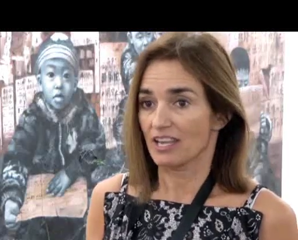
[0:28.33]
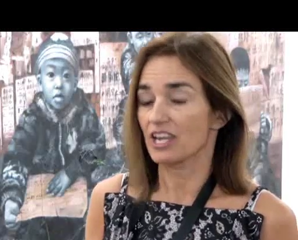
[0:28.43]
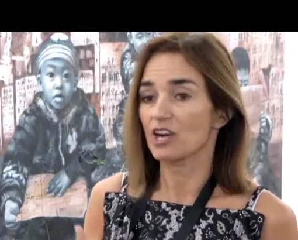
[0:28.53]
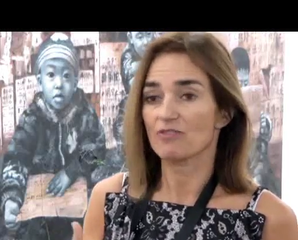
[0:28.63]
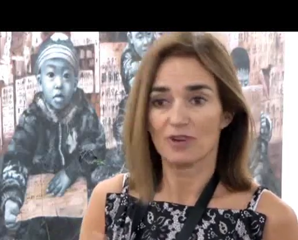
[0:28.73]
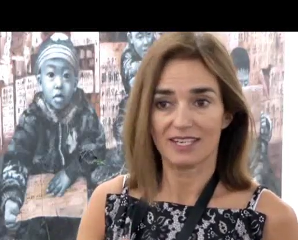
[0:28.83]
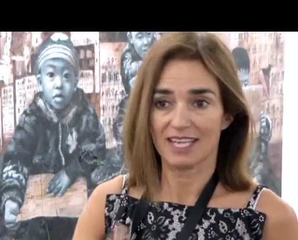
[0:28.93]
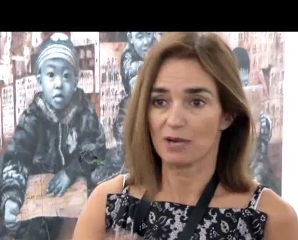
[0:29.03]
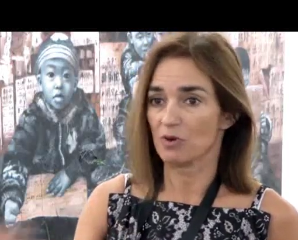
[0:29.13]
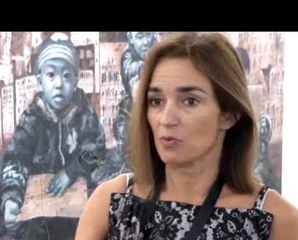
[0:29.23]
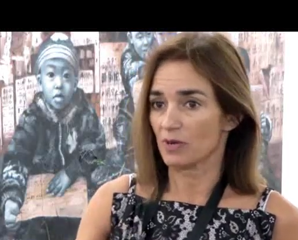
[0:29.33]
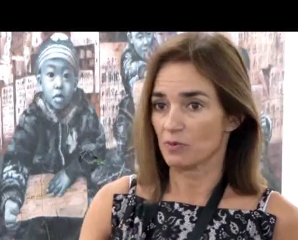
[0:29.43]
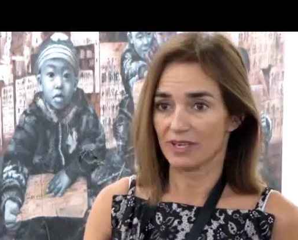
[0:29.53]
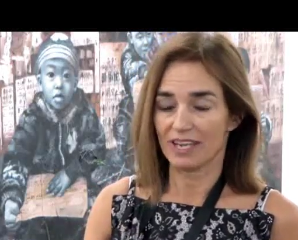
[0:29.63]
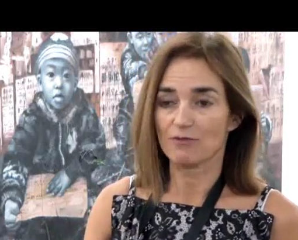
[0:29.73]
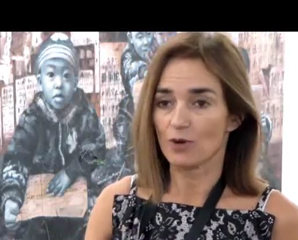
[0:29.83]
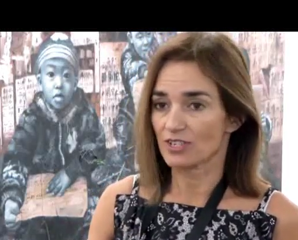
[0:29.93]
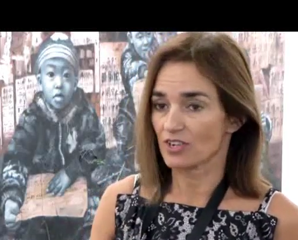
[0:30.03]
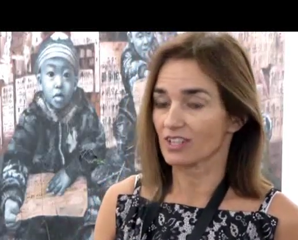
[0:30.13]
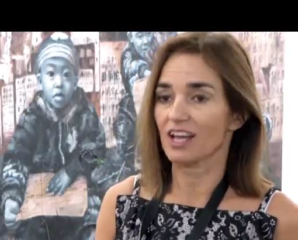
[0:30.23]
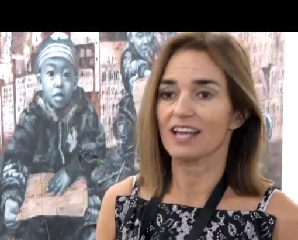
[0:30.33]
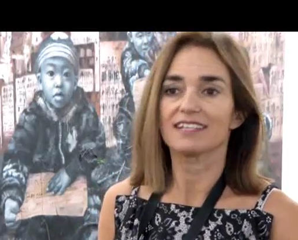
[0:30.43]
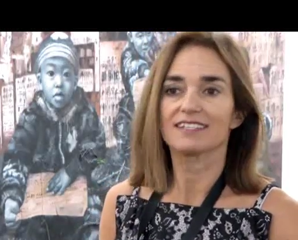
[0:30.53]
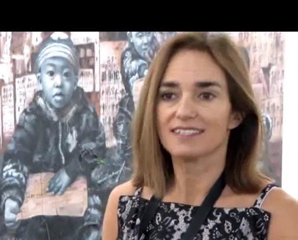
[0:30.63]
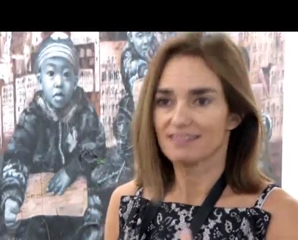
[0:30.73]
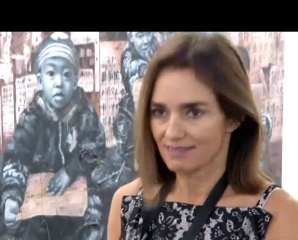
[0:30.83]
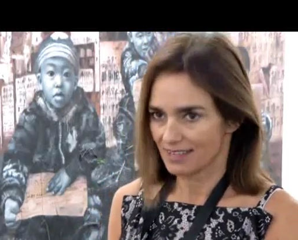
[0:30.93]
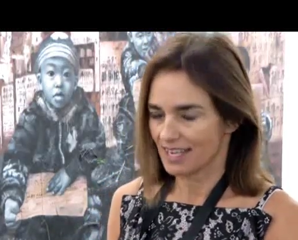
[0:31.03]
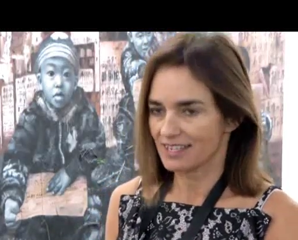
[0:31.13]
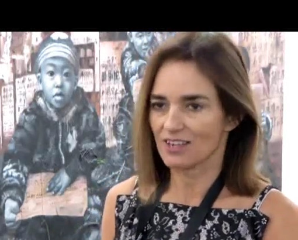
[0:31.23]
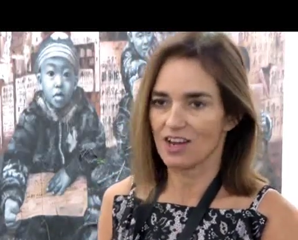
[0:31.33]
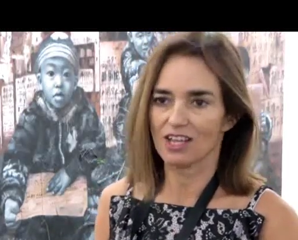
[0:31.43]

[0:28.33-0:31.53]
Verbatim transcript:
Speaker 1: Here, for example, we would invoice our clients in